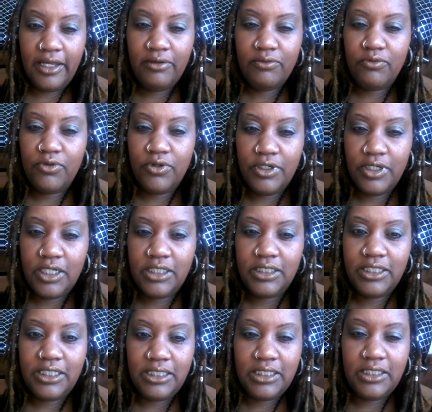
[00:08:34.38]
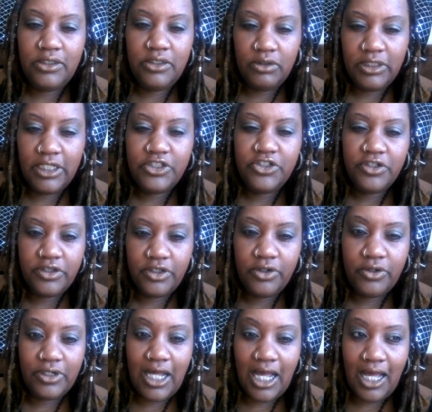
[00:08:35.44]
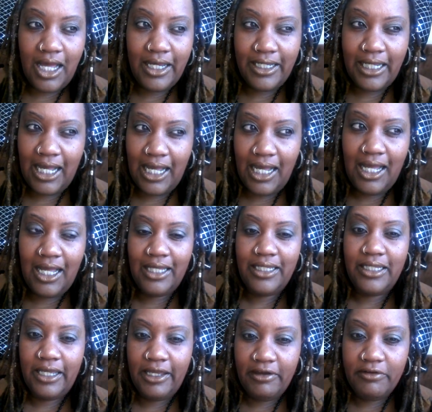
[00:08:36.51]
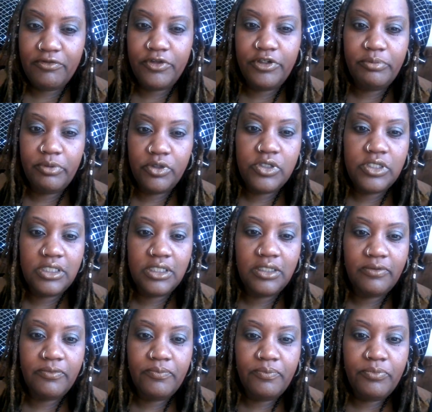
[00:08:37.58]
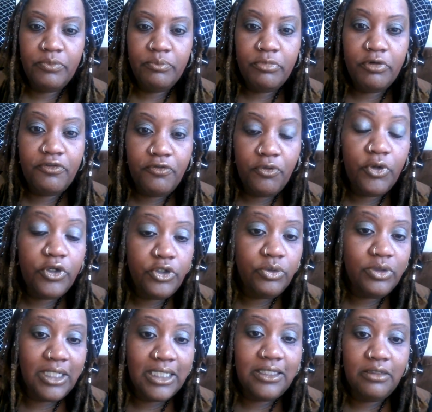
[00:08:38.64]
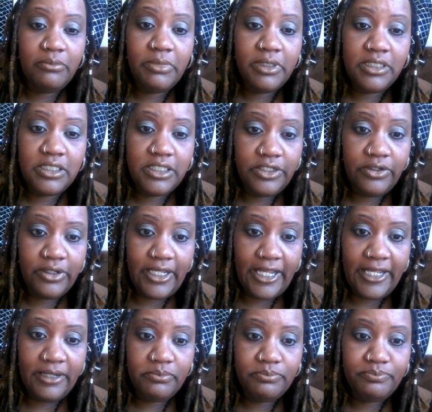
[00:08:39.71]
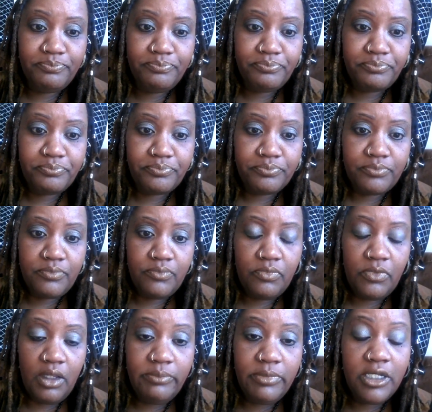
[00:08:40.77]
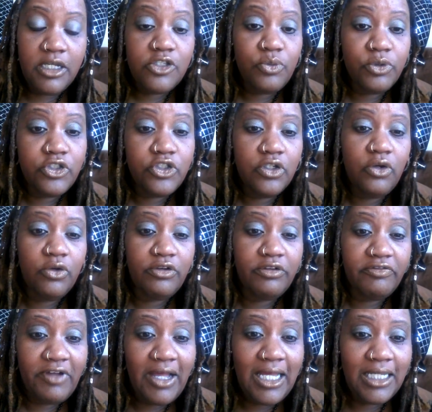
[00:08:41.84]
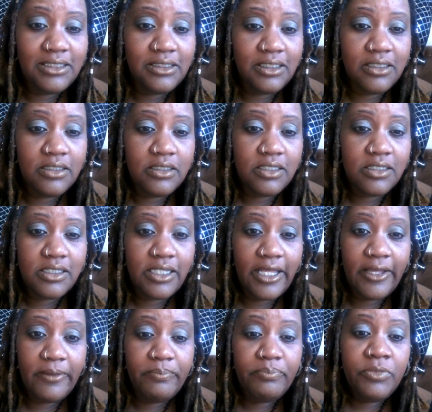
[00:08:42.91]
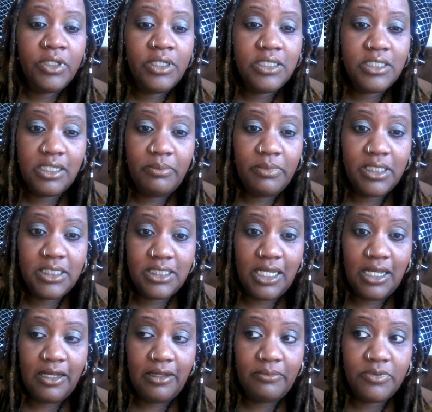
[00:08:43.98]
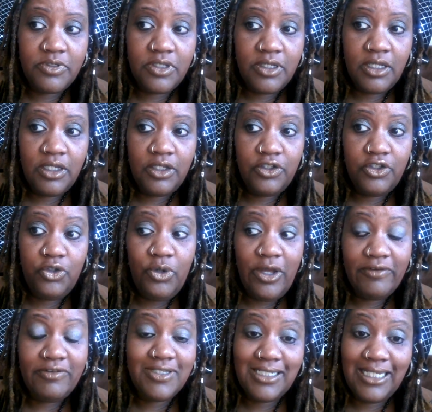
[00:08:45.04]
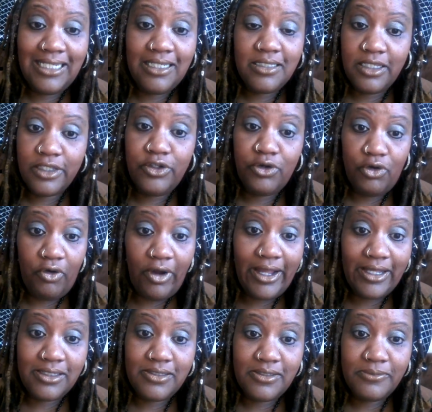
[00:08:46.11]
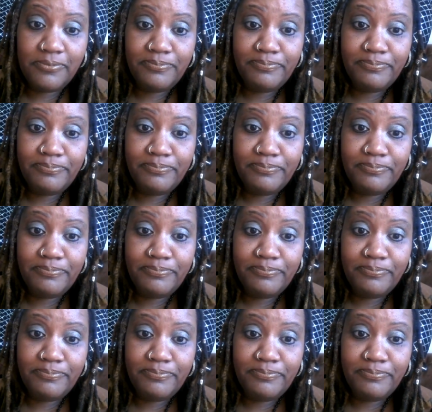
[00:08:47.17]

and really, you know, let your third eye eye every person before you let them into your camp. Because what you're going to find is is that some of the times you have snakes in your grass.